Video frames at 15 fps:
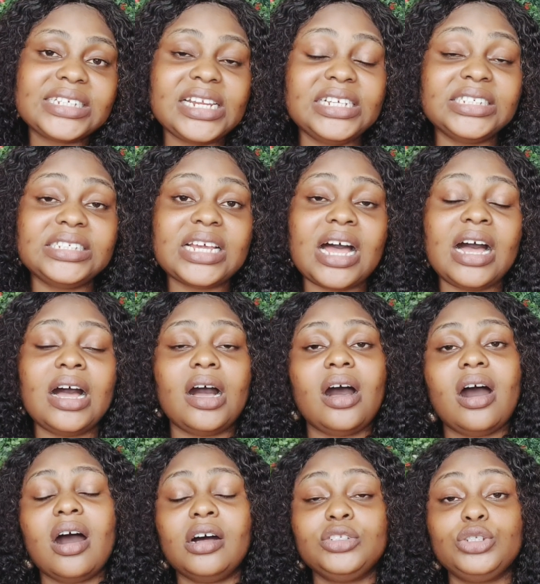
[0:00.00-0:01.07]
cleanser
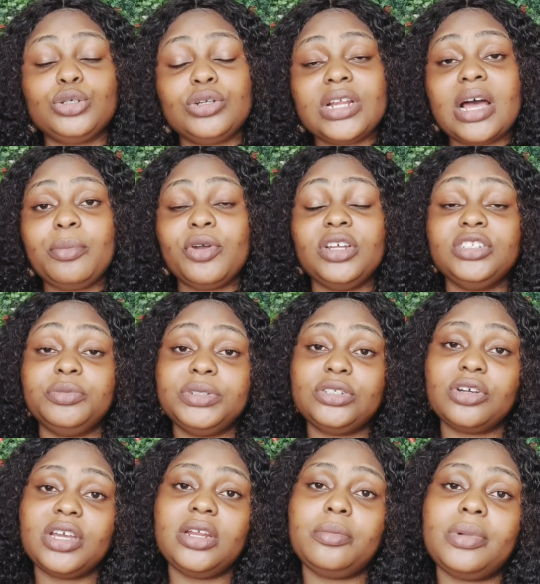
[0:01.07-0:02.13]
toner I'm going to be
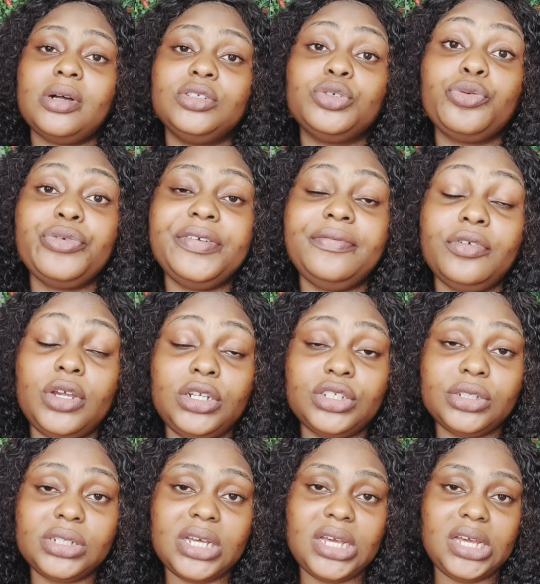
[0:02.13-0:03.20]
talking about or reviewing
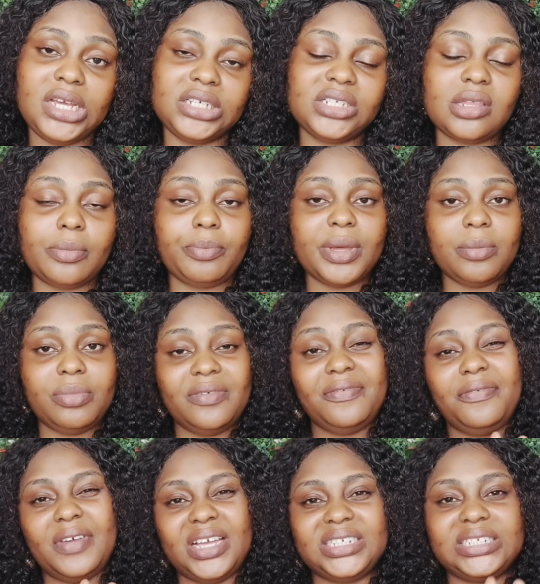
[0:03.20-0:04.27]
today is the baby
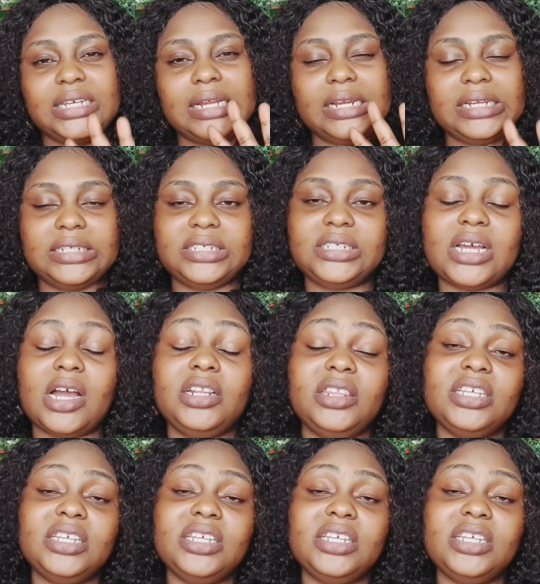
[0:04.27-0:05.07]
face cleanser.